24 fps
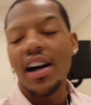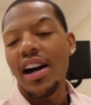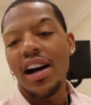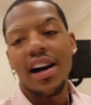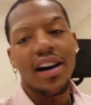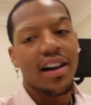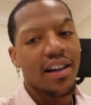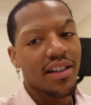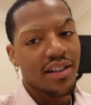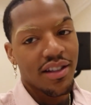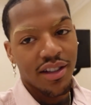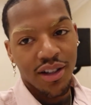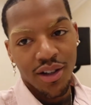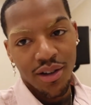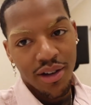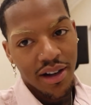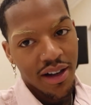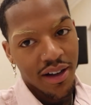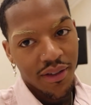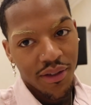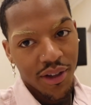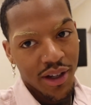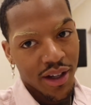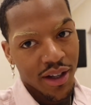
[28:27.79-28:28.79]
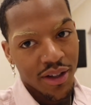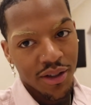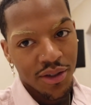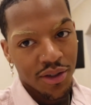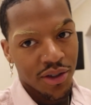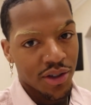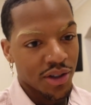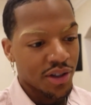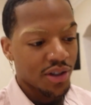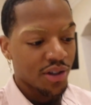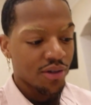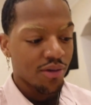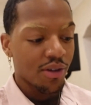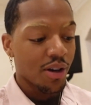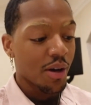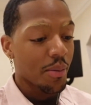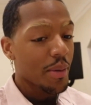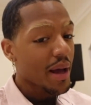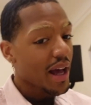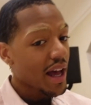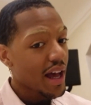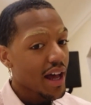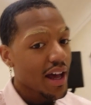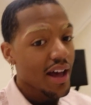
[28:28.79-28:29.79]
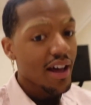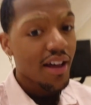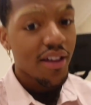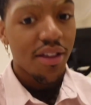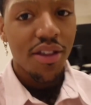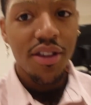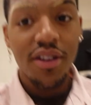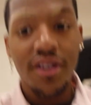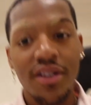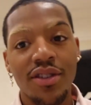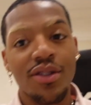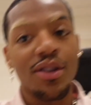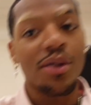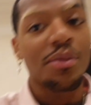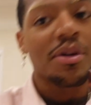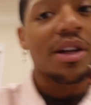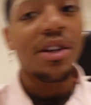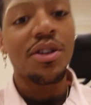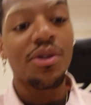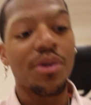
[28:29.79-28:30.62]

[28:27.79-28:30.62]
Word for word: I don't have the energy to run a bath, so I'm not